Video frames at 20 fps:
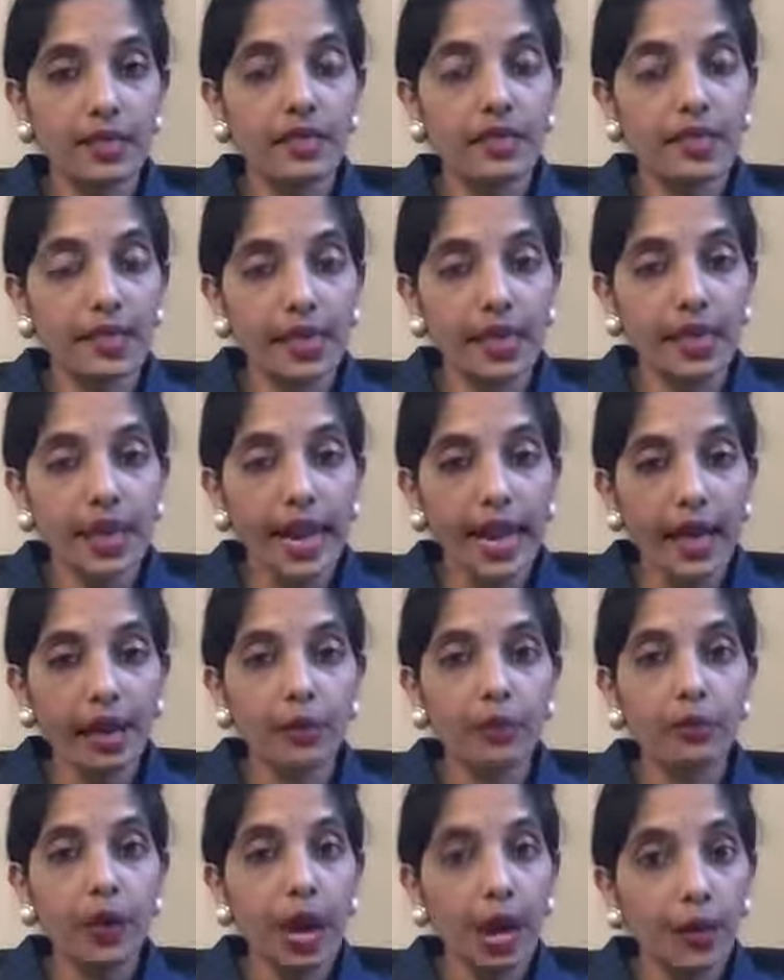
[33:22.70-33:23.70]
see
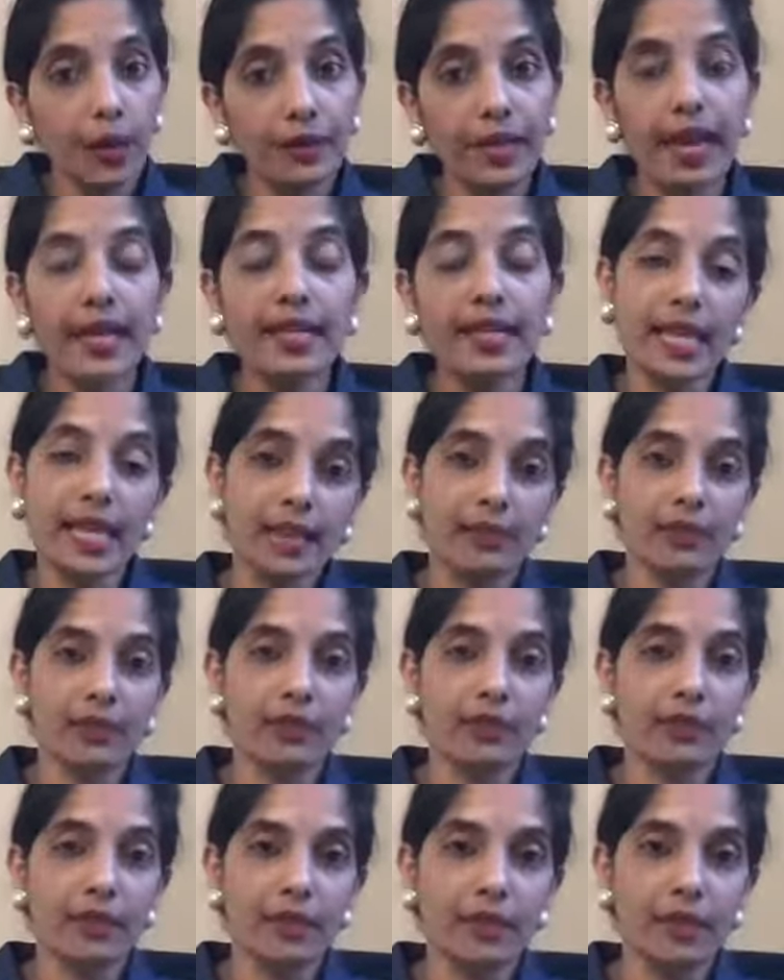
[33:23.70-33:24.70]
how that helps
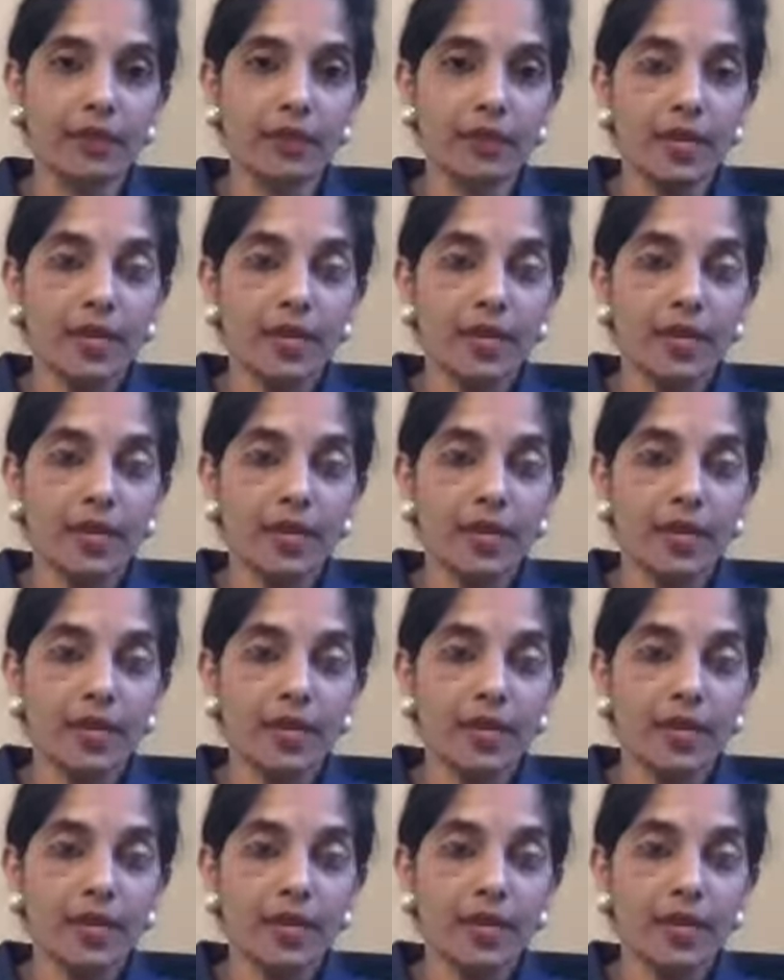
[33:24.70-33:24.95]
for them.